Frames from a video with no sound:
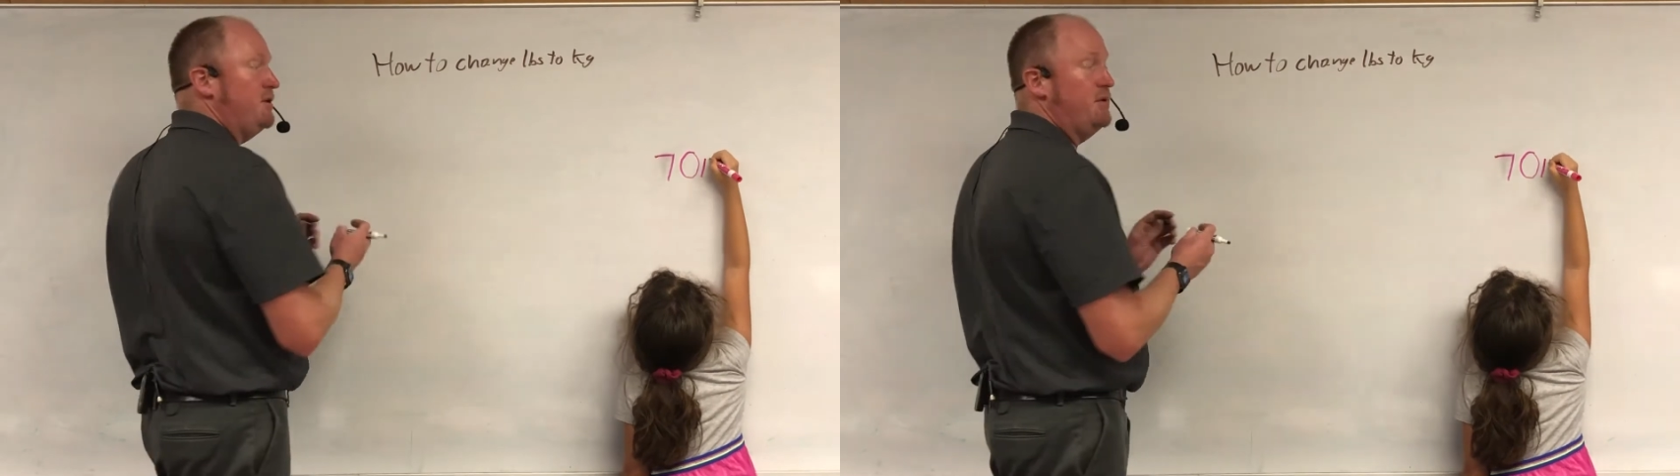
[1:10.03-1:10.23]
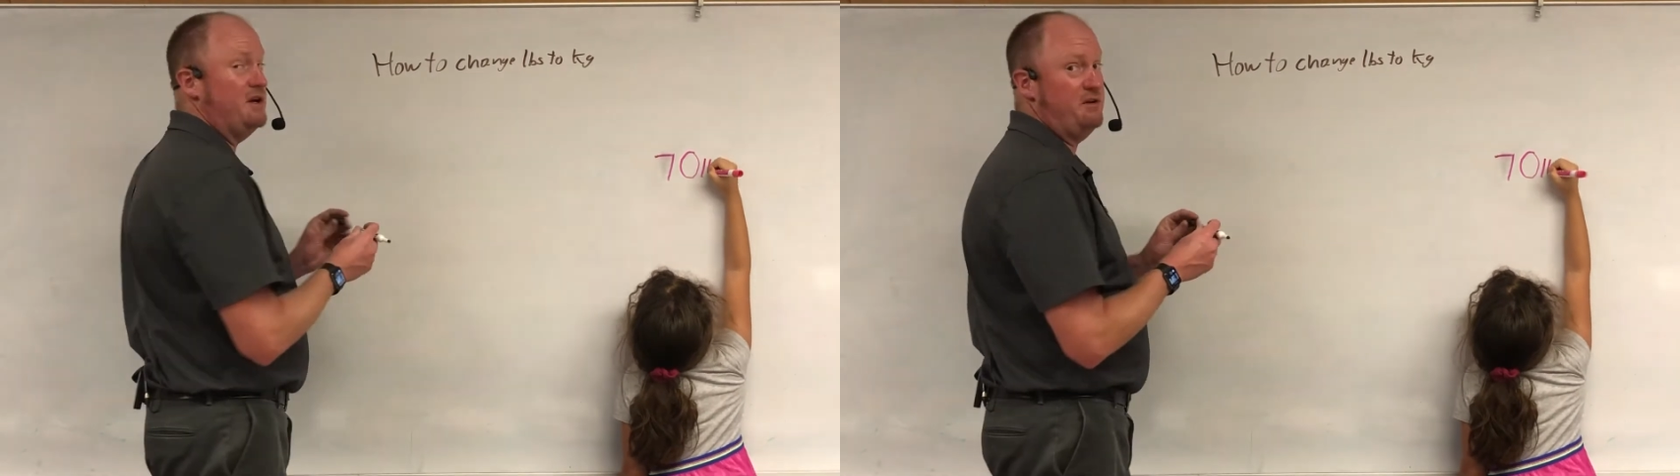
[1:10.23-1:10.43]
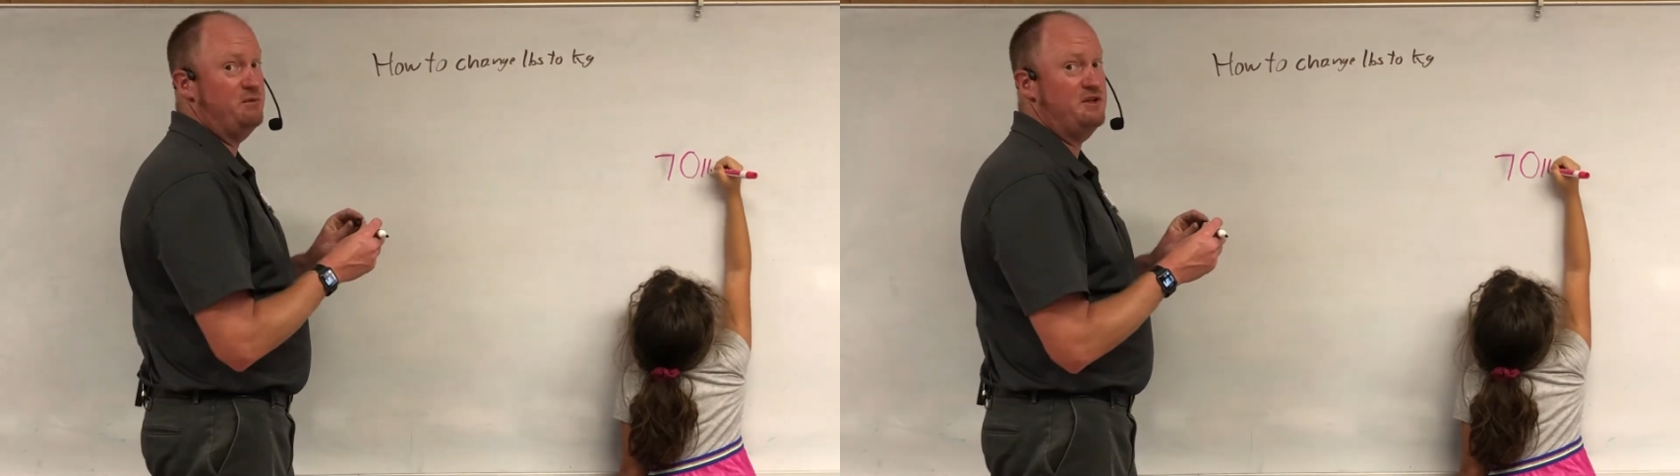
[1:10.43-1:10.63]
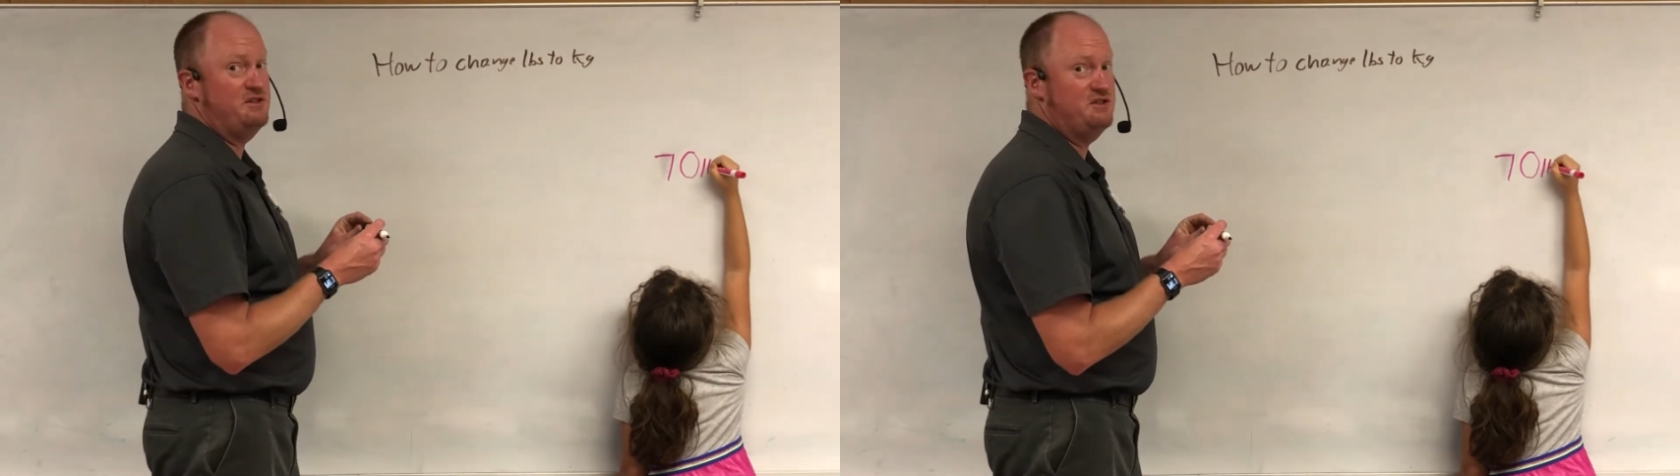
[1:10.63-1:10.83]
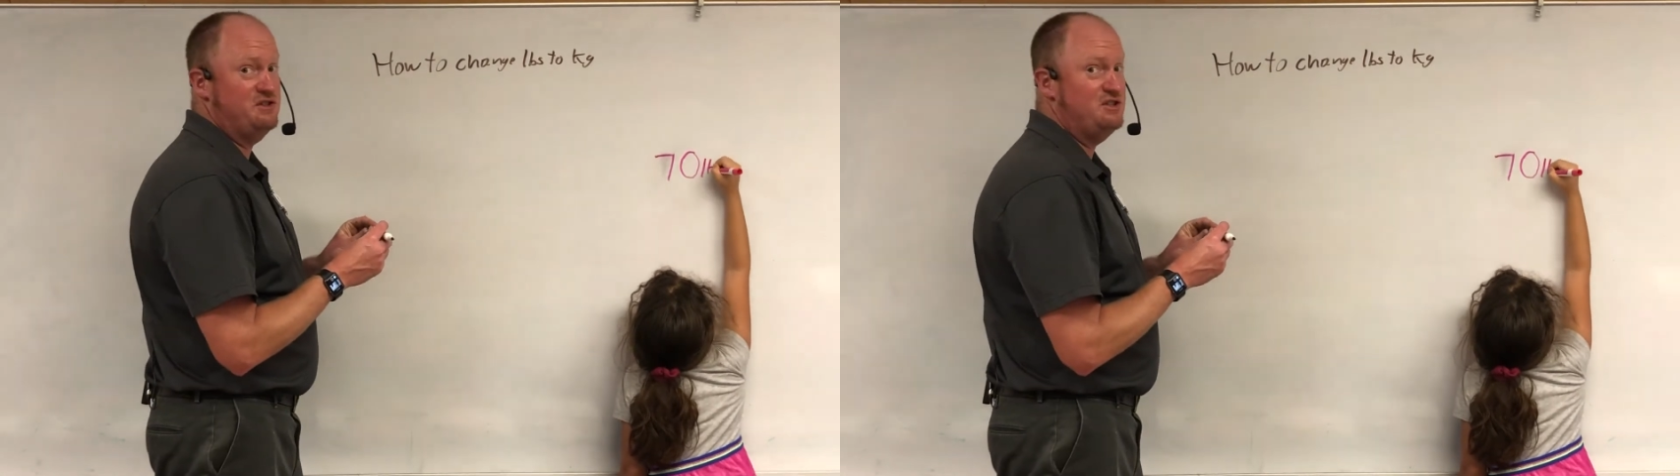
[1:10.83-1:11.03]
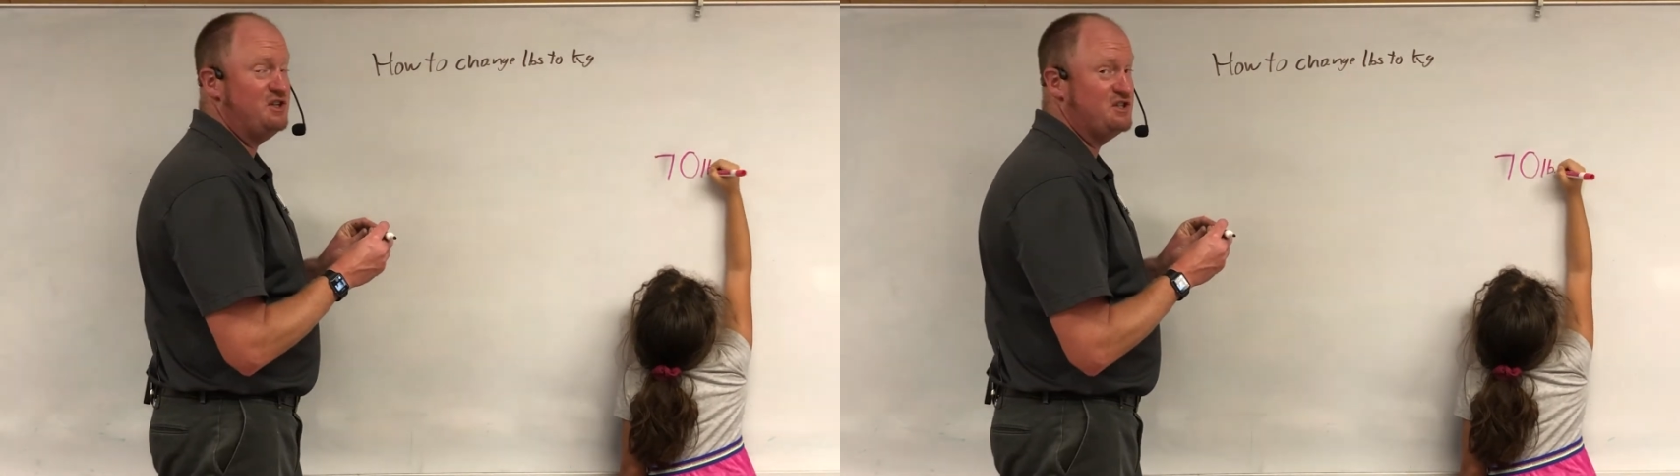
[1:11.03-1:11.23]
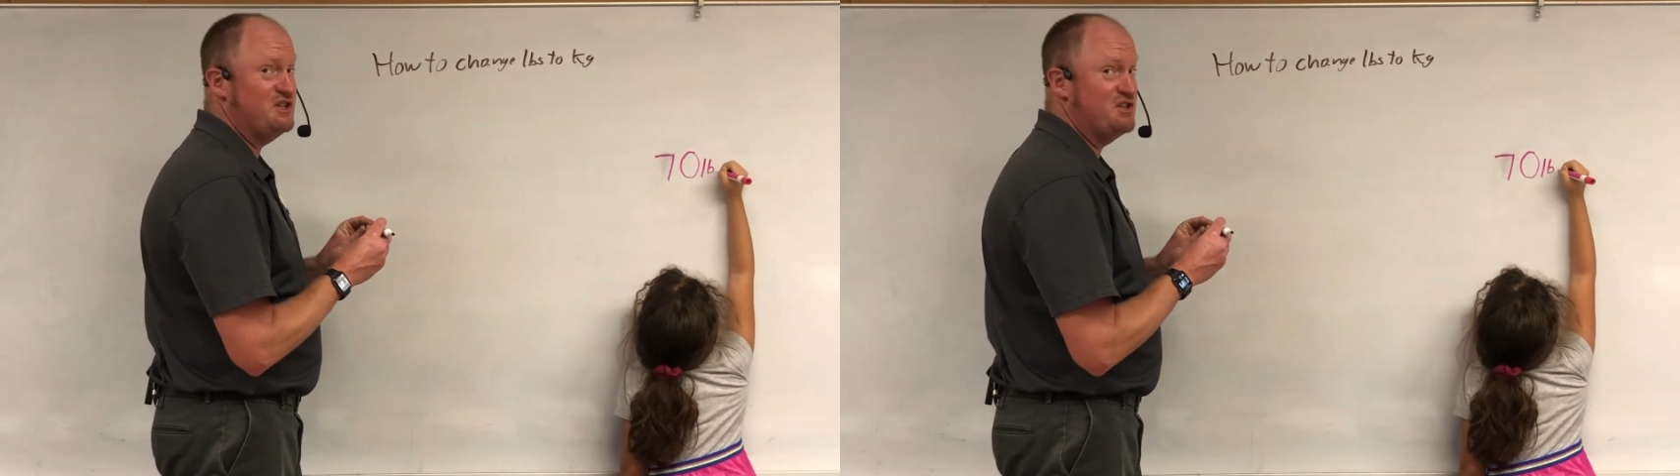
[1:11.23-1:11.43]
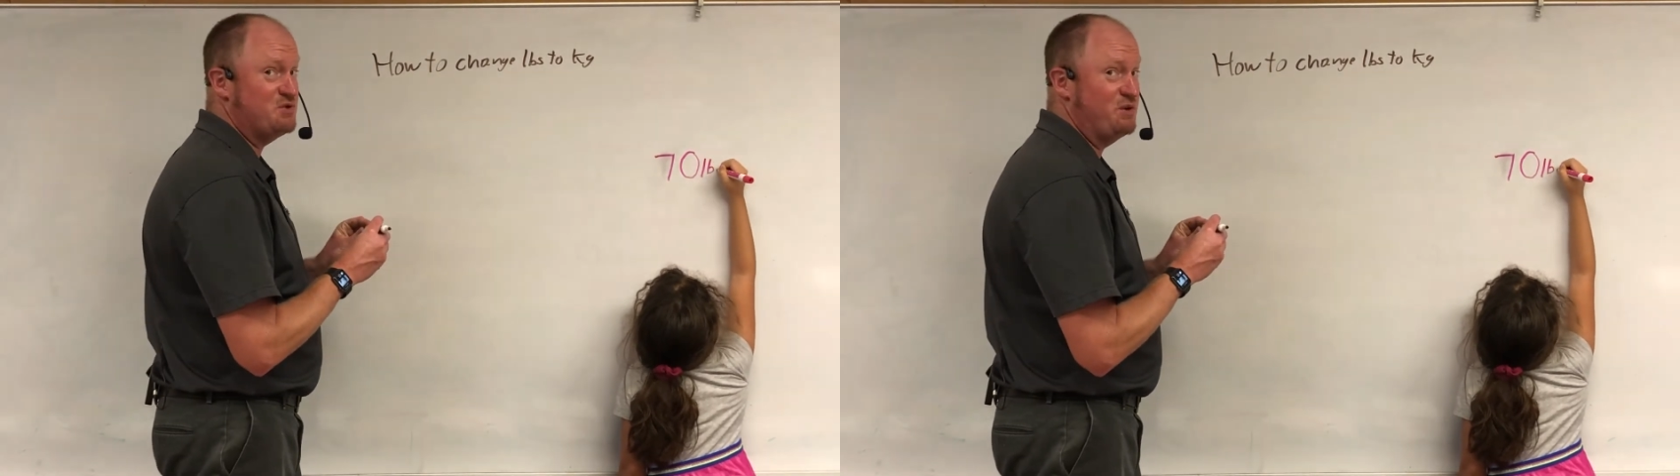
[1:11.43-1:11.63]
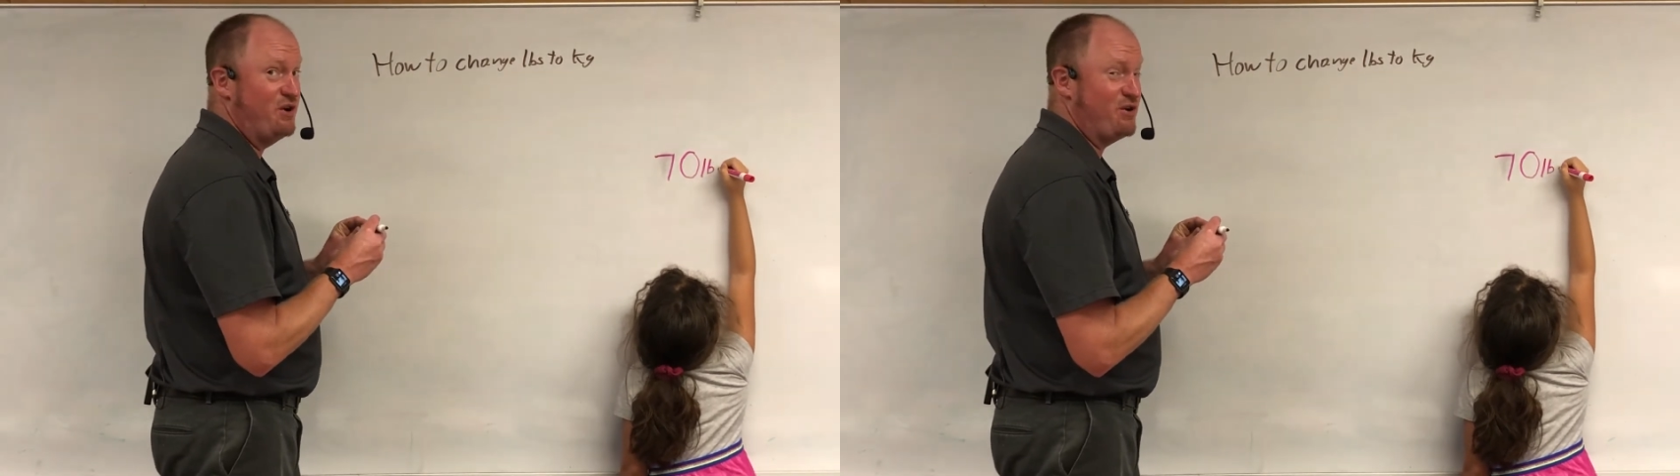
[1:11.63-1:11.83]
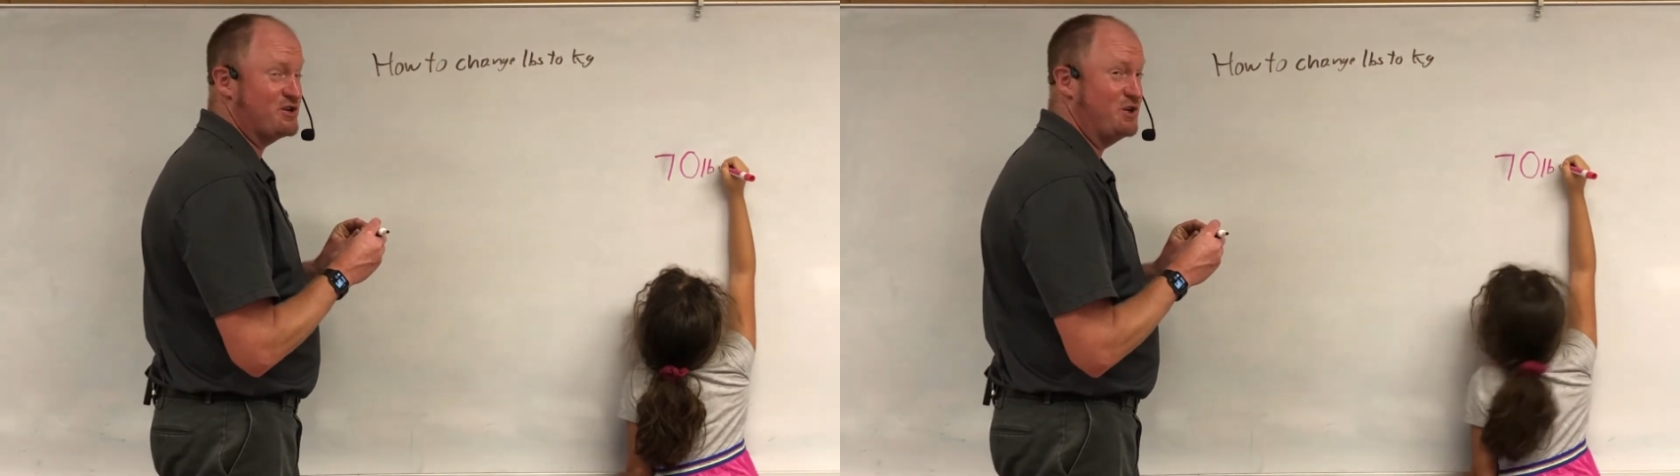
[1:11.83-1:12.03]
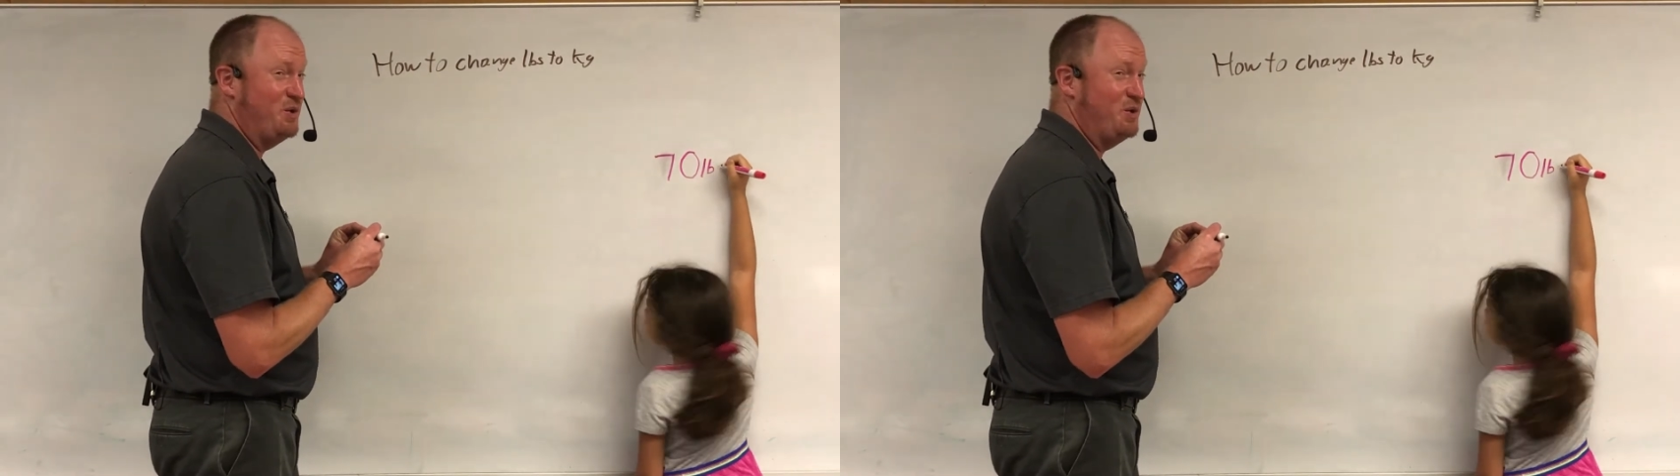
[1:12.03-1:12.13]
way, we just did this in rehearsal.